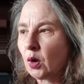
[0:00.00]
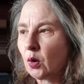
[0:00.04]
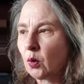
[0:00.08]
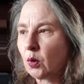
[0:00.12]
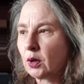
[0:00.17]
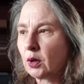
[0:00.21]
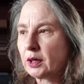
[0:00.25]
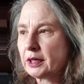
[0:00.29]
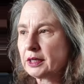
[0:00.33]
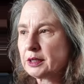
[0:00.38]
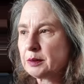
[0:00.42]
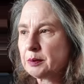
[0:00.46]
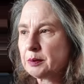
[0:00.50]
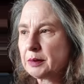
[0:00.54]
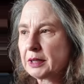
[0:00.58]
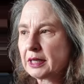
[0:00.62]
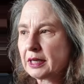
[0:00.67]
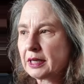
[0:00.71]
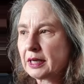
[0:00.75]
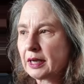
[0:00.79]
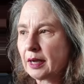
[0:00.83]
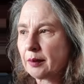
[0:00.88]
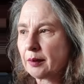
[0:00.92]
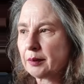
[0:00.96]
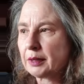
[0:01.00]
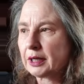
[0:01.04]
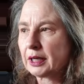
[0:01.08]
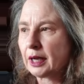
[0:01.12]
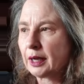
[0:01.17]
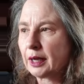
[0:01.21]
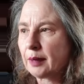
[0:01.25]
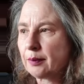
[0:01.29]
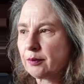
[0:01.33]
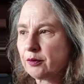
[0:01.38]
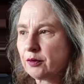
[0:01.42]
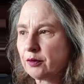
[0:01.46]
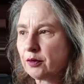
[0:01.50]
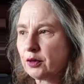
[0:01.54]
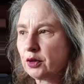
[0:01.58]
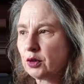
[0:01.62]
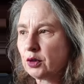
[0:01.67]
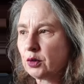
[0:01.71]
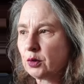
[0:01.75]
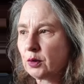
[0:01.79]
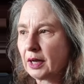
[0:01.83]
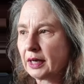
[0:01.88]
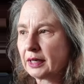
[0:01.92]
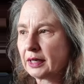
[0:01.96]
What has been coming up for
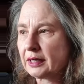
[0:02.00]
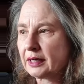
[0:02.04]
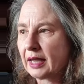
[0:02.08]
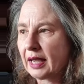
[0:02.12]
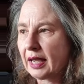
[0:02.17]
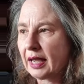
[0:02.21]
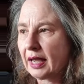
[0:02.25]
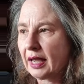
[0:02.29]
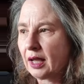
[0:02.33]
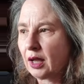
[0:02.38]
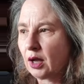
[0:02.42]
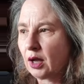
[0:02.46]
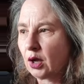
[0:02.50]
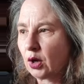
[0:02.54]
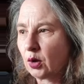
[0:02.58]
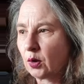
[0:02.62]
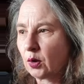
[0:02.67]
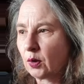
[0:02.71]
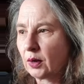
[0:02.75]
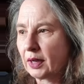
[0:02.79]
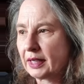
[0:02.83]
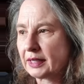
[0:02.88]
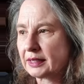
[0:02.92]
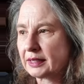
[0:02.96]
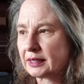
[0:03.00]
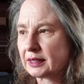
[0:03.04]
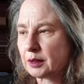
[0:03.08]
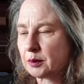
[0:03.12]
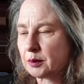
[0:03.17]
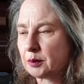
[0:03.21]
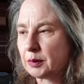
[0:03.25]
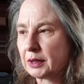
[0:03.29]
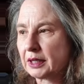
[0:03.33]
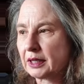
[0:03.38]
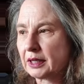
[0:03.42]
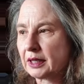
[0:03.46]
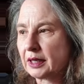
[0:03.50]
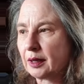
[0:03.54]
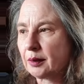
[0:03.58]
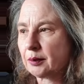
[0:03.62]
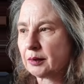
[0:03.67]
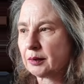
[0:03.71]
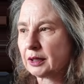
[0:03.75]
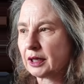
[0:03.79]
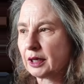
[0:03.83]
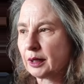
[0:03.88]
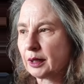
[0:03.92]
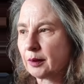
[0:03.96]
you, and how has it been
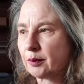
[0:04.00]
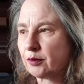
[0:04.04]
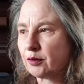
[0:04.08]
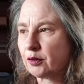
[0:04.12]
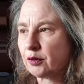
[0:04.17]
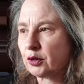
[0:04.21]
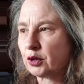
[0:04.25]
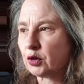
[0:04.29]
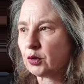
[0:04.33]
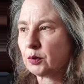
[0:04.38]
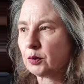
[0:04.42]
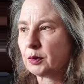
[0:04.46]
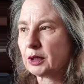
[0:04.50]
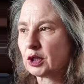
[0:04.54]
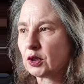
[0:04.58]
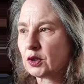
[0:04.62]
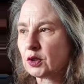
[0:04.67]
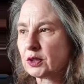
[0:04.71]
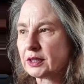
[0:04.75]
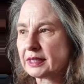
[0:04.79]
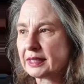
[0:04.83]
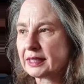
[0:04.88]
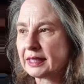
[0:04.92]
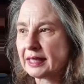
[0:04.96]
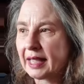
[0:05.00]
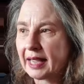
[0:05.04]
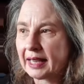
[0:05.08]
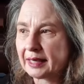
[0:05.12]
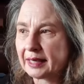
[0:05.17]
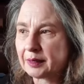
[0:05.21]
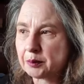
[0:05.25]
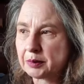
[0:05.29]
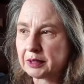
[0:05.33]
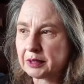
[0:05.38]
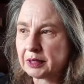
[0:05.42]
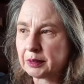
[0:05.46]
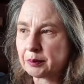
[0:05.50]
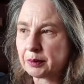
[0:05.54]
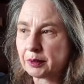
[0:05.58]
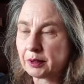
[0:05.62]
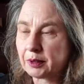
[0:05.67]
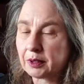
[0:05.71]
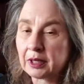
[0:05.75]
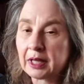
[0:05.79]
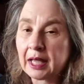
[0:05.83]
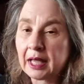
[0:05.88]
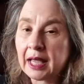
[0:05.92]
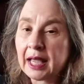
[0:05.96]
coming up for you? Because that,
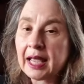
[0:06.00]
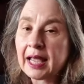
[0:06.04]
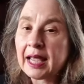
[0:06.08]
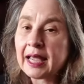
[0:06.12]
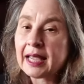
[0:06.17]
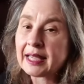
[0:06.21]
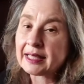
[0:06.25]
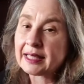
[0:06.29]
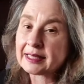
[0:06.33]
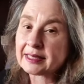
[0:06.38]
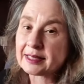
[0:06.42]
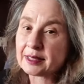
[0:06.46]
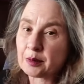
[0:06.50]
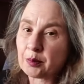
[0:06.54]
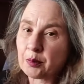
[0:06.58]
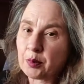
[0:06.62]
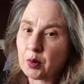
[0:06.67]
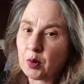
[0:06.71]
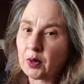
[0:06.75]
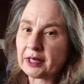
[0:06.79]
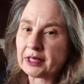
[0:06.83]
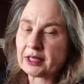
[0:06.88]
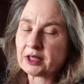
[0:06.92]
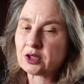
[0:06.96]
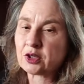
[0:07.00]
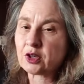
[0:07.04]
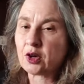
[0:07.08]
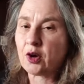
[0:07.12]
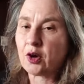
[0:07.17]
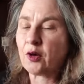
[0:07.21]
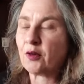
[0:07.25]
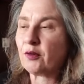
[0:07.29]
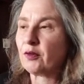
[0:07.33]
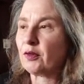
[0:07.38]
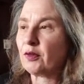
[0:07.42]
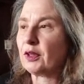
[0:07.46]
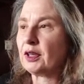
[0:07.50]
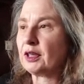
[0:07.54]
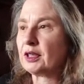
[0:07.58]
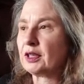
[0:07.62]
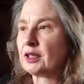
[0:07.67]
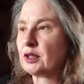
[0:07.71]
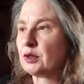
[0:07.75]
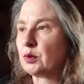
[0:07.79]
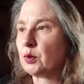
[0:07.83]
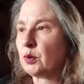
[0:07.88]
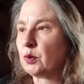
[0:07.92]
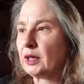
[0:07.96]
people, is the point of
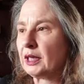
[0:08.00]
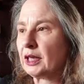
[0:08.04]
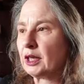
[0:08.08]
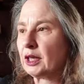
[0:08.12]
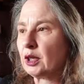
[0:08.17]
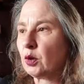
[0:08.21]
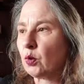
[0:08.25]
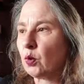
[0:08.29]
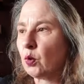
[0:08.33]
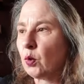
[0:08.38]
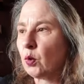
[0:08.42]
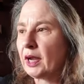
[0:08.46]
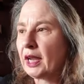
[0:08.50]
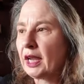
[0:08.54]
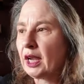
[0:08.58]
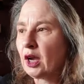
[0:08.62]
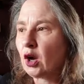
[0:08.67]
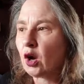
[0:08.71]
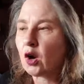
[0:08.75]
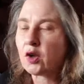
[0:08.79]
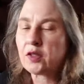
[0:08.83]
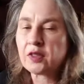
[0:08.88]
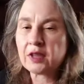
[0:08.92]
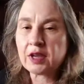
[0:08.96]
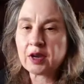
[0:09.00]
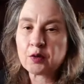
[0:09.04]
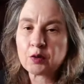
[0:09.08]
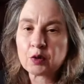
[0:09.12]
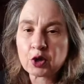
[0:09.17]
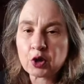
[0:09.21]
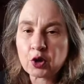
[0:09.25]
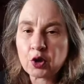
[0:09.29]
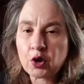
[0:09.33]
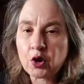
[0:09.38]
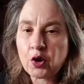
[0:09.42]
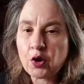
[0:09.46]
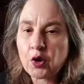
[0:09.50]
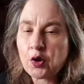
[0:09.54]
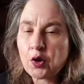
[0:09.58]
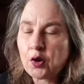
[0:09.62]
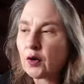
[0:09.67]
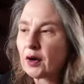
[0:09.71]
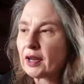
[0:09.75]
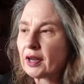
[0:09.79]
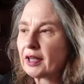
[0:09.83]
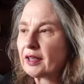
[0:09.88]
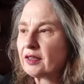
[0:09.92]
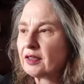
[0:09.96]
this week. Where are the
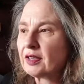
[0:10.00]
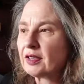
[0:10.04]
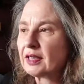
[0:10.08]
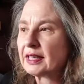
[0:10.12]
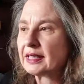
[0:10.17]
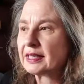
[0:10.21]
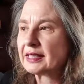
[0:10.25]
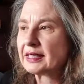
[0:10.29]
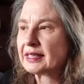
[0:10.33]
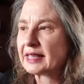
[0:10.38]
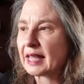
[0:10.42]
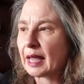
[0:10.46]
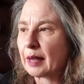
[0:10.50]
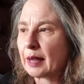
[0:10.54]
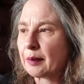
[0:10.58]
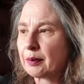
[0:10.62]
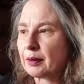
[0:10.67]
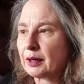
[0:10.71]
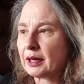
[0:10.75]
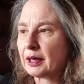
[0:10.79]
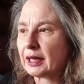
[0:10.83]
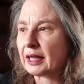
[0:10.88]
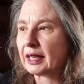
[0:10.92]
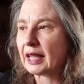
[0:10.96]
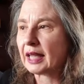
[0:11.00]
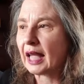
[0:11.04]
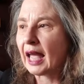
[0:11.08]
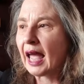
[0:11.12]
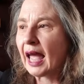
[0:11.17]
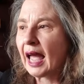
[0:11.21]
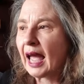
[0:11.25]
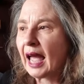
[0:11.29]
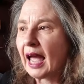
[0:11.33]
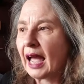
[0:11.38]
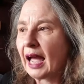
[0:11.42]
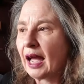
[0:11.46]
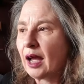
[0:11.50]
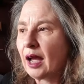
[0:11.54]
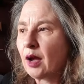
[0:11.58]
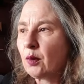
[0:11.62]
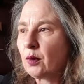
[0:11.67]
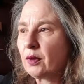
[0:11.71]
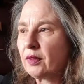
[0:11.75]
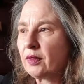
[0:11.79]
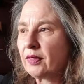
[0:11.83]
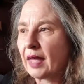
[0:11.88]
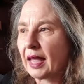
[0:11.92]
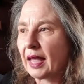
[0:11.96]
recurring things happening? How
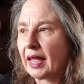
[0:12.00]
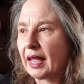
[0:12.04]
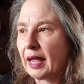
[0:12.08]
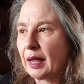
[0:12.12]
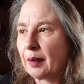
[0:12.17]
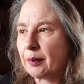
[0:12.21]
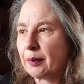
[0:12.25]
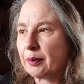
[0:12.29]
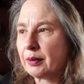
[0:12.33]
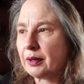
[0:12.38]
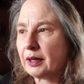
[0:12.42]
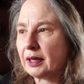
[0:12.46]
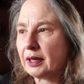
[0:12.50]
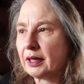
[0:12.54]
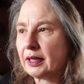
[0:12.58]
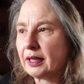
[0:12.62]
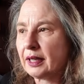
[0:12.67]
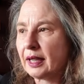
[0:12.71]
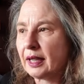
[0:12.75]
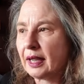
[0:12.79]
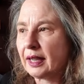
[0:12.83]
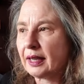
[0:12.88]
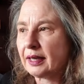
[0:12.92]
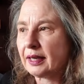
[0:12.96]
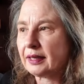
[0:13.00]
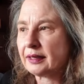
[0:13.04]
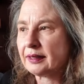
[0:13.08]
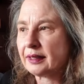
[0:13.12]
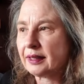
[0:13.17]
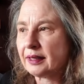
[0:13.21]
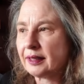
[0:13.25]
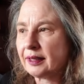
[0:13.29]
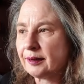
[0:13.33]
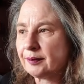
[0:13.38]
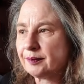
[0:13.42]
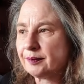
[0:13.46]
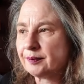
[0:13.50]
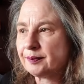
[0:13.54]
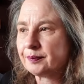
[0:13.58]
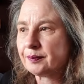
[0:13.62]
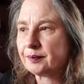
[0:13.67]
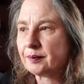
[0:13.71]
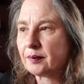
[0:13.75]
are they happening? And